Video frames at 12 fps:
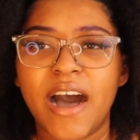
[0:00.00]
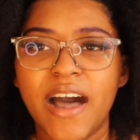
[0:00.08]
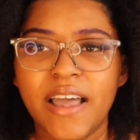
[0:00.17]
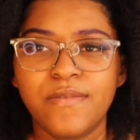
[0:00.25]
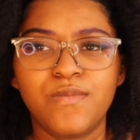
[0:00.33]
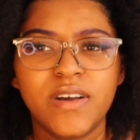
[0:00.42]

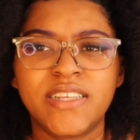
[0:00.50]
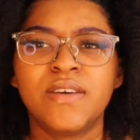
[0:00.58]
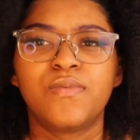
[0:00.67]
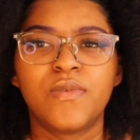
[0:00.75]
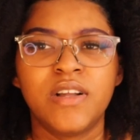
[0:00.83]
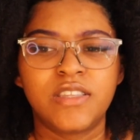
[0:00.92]
I
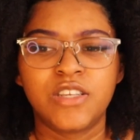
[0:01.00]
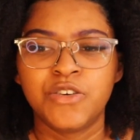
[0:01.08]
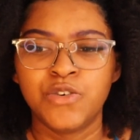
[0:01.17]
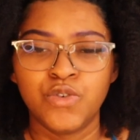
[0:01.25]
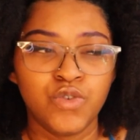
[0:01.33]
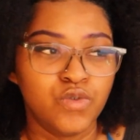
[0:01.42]
wasn't one
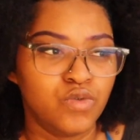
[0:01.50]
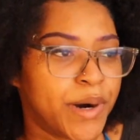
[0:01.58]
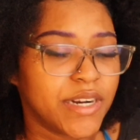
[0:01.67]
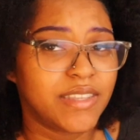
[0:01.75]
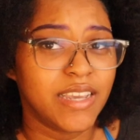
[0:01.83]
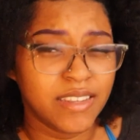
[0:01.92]
to
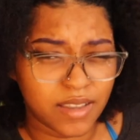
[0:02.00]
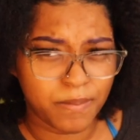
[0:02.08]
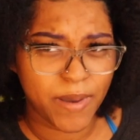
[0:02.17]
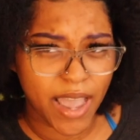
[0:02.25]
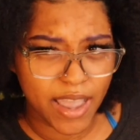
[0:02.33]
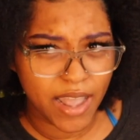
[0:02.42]

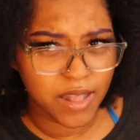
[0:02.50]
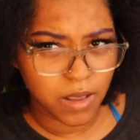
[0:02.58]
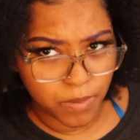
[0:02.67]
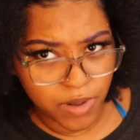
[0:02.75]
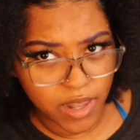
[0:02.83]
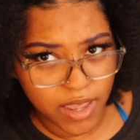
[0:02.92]
participate in the
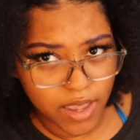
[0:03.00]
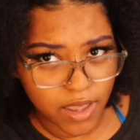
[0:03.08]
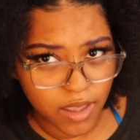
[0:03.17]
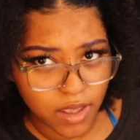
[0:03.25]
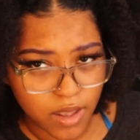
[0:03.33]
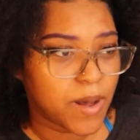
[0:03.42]

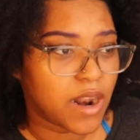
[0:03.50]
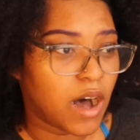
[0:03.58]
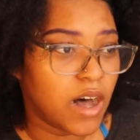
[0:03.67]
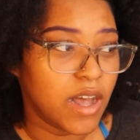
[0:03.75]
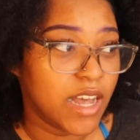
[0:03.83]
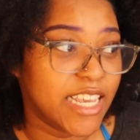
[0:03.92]
bullying. But
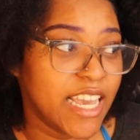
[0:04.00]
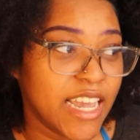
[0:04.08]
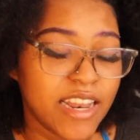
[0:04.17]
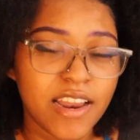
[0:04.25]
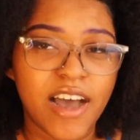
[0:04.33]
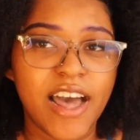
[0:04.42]
uh,
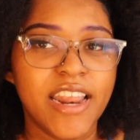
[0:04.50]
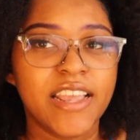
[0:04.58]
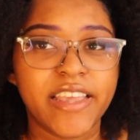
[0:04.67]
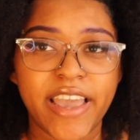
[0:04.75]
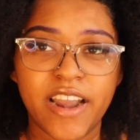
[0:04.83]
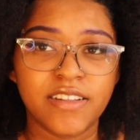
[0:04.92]
again, I
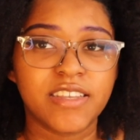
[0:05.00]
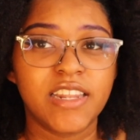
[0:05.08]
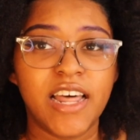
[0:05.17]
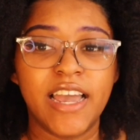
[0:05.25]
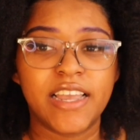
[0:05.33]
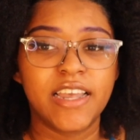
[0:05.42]
didn't care to
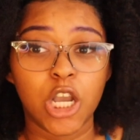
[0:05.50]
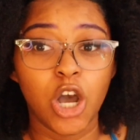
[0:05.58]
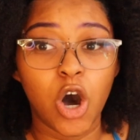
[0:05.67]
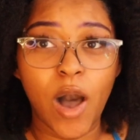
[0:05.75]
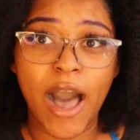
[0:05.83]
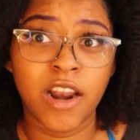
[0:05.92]
like
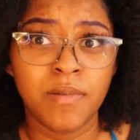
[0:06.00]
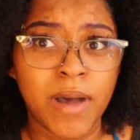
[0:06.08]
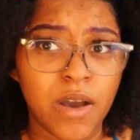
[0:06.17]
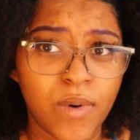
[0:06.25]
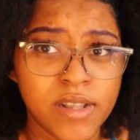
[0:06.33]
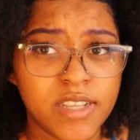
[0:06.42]
go out of
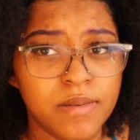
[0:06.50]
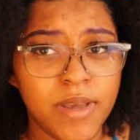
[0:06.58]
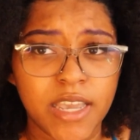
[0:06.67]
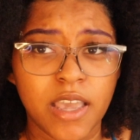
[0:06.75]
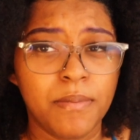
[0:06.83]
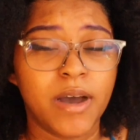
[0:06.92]
my way to
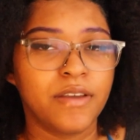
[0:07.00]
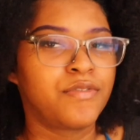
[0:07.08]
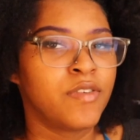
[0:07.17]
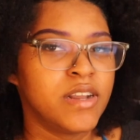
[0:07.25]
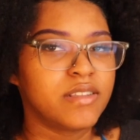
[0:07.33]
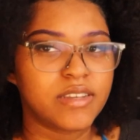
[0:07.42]
make him my
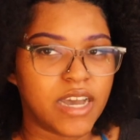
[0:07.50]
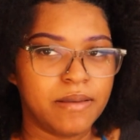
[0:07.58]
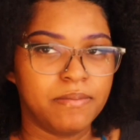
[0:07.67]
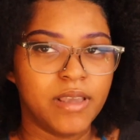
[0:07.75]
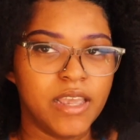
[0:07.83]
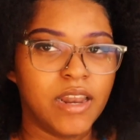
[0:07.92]
friend
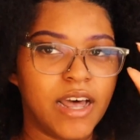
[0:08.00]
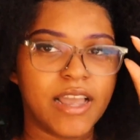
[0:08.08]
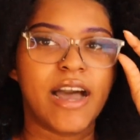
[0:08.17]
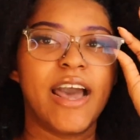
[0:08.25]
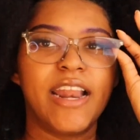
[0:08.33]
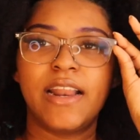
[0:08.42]
type beat.
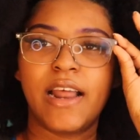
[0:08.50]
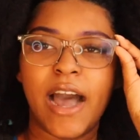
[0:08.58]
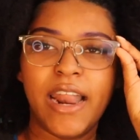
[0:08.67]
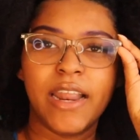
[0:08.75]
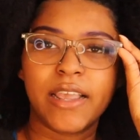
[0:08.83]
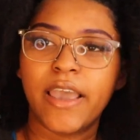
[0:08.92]
Like I didn't,
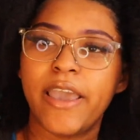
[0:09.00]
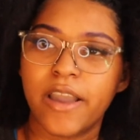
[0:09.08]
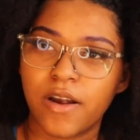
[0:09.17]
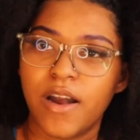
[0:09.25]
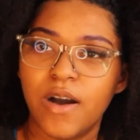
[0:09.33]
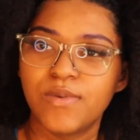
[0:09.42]
I didn't
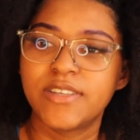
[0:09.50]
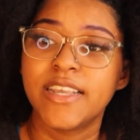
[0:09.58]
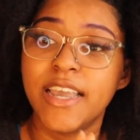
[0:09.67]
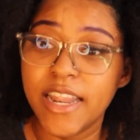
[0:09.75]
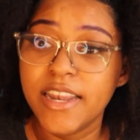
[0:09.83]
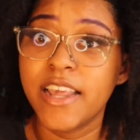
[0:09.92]
care. I was
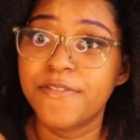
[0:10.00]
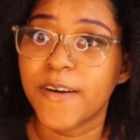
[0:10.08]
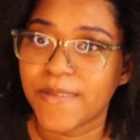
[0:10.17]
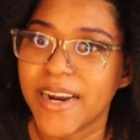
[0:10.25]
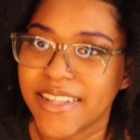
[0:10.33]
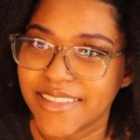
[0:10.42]

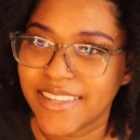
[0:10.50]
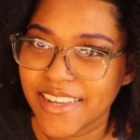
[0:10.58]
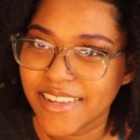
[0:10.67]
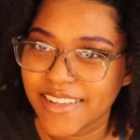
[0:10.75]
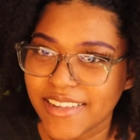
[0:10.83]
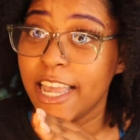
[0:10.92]
indifferent.
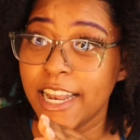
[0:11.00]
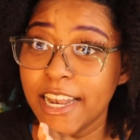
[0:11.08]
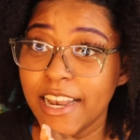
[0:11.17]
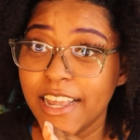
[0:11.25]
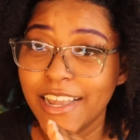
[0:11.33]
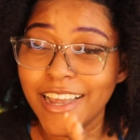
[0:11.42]

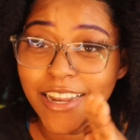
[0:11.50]
In